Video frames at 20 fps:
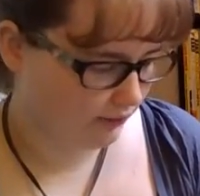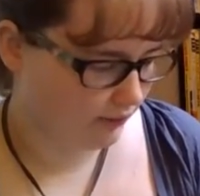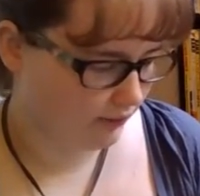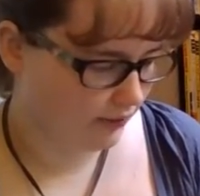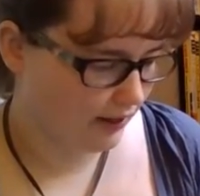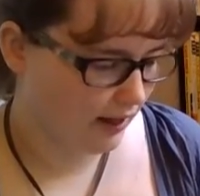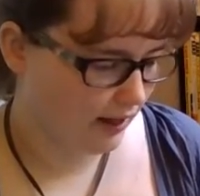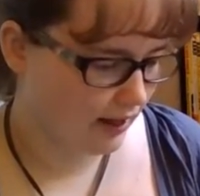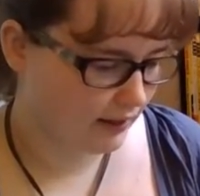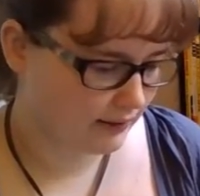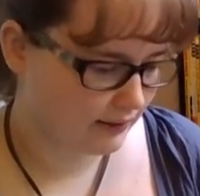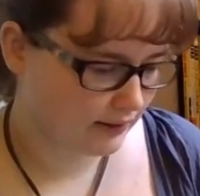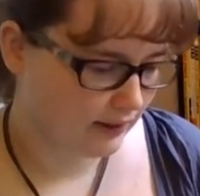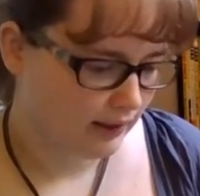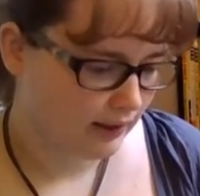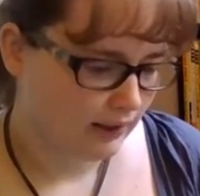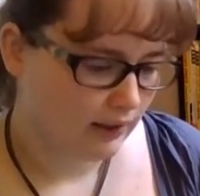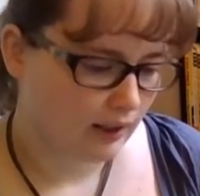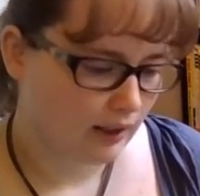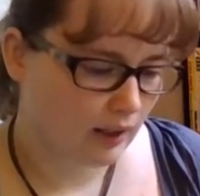for that.
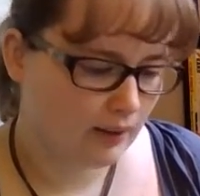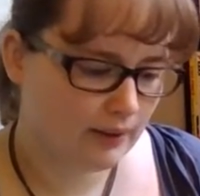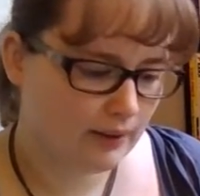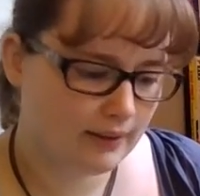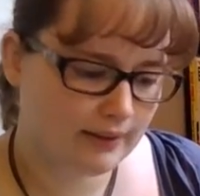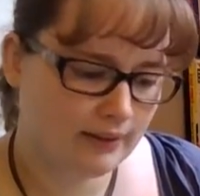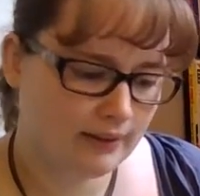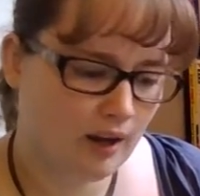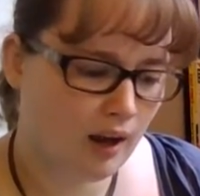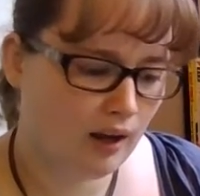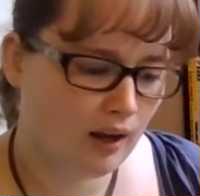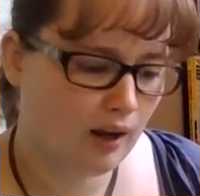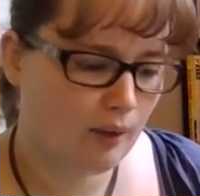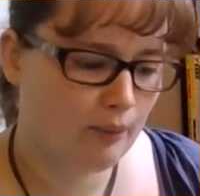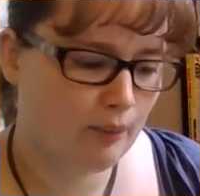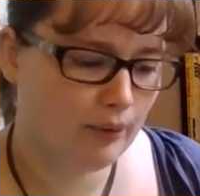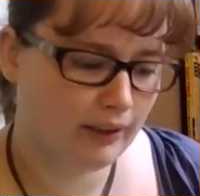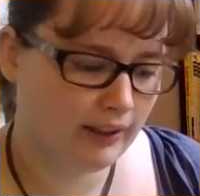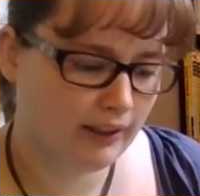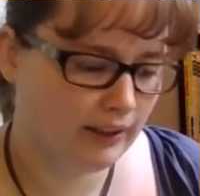And it's not
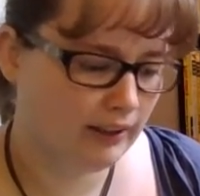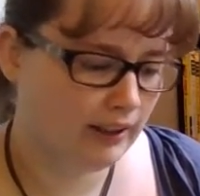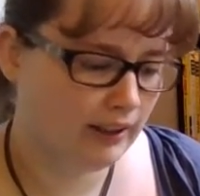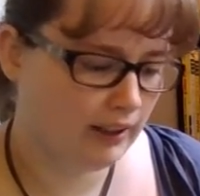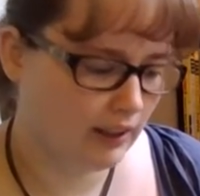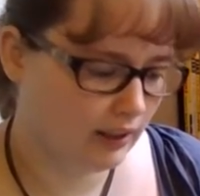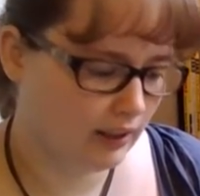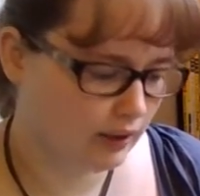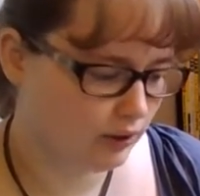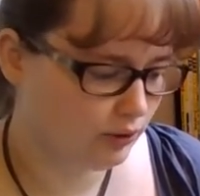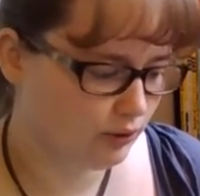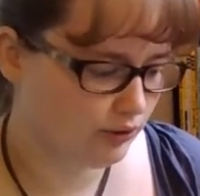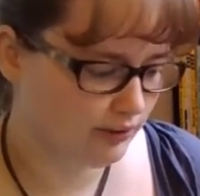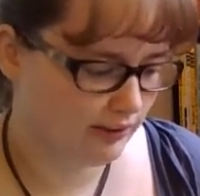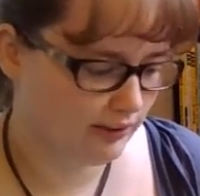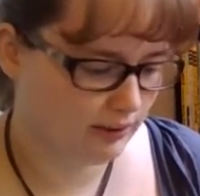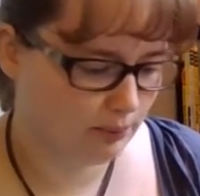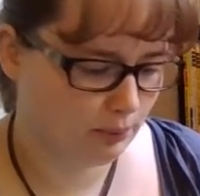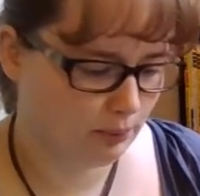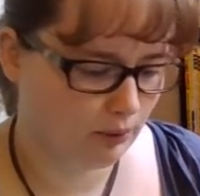completely a
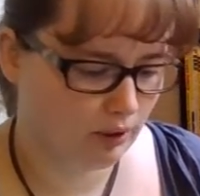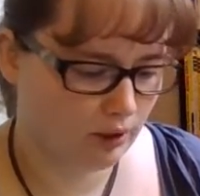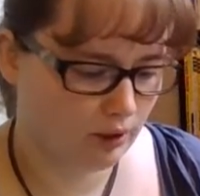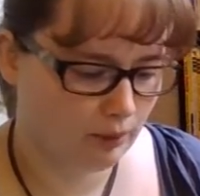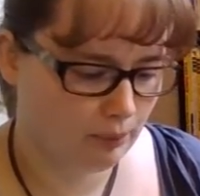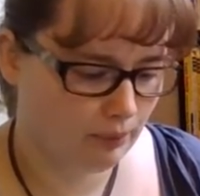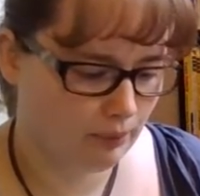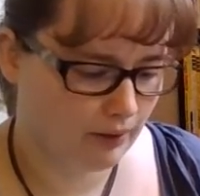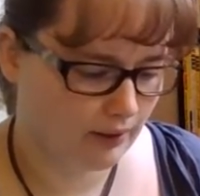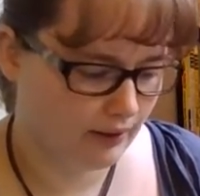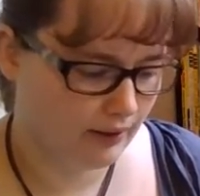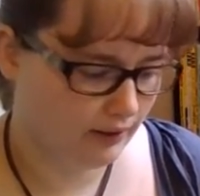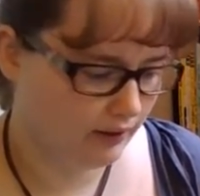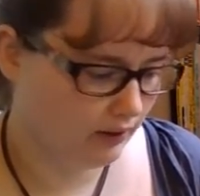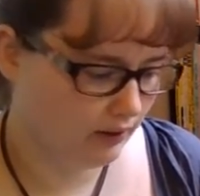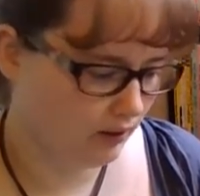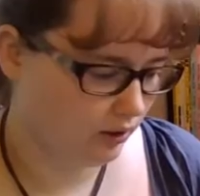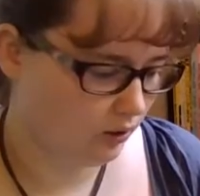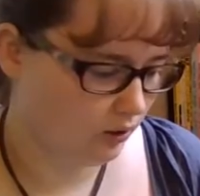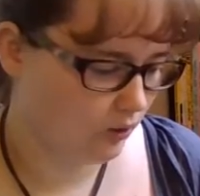useless book, but you
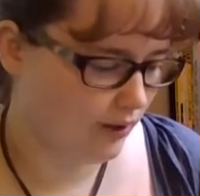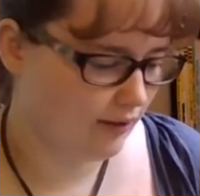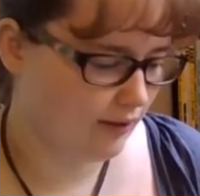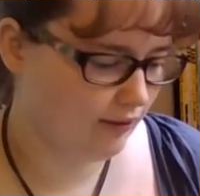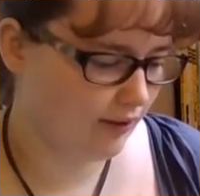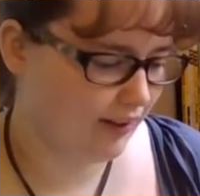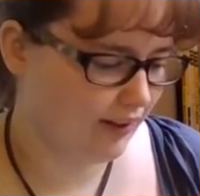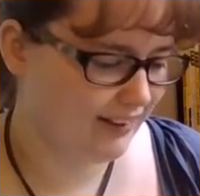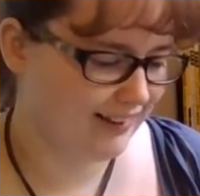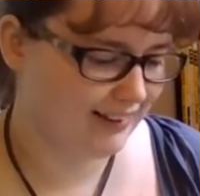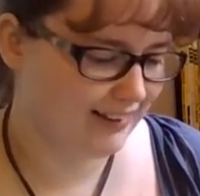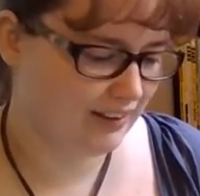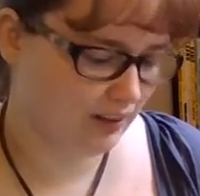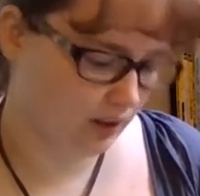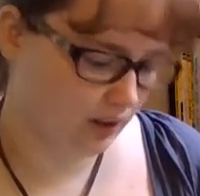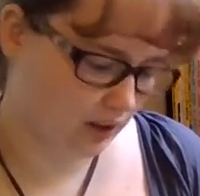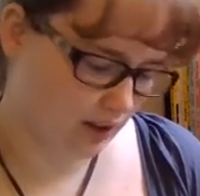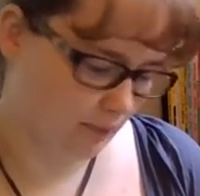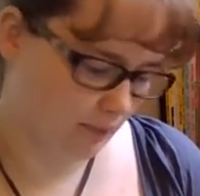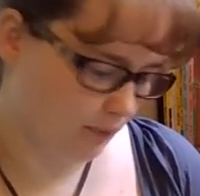know, if I need to
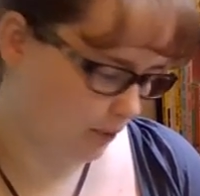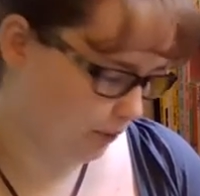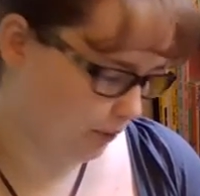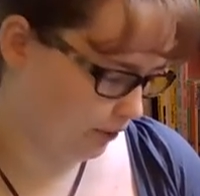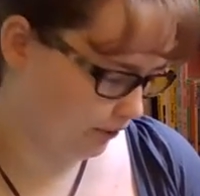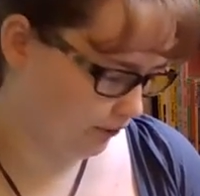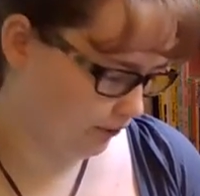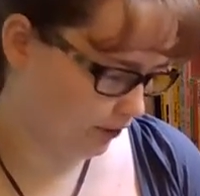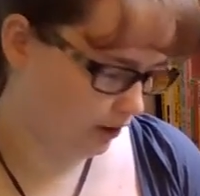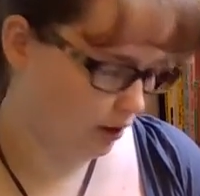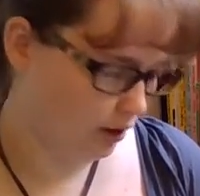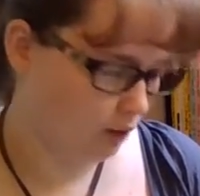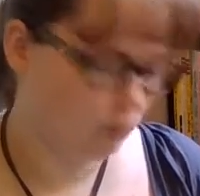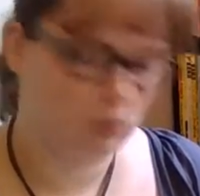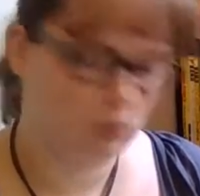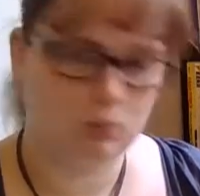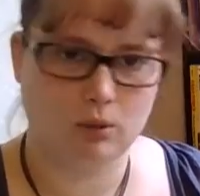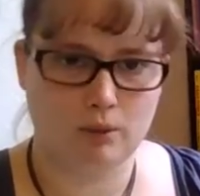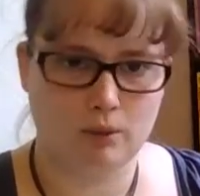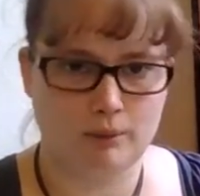look up the word for
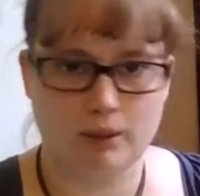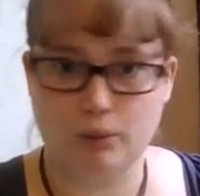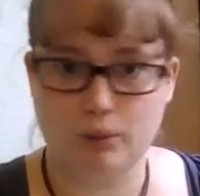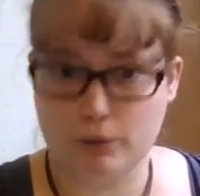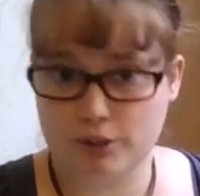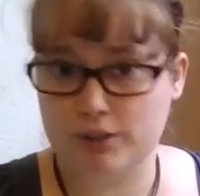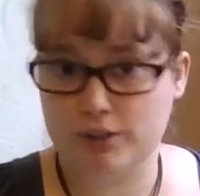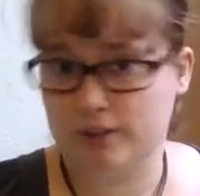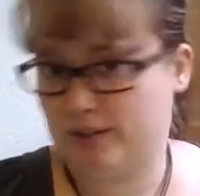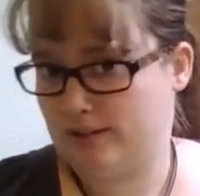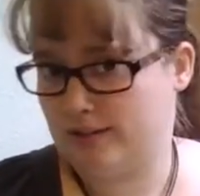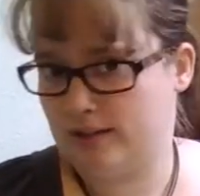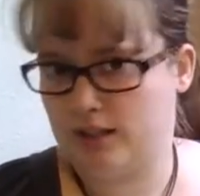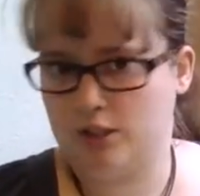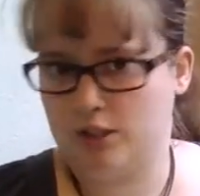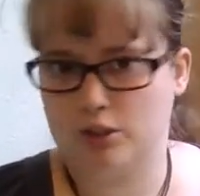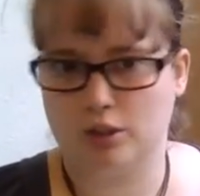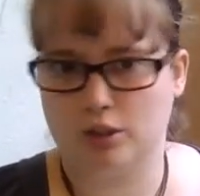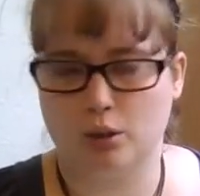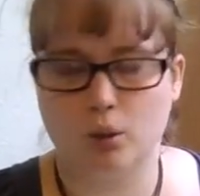global warming, which it does
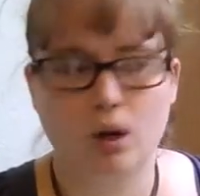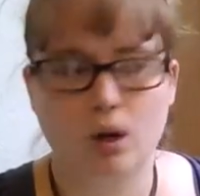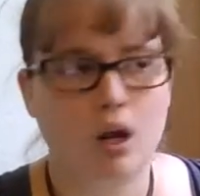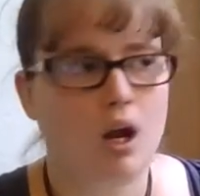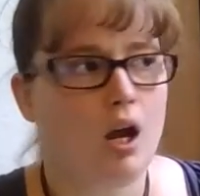teach you,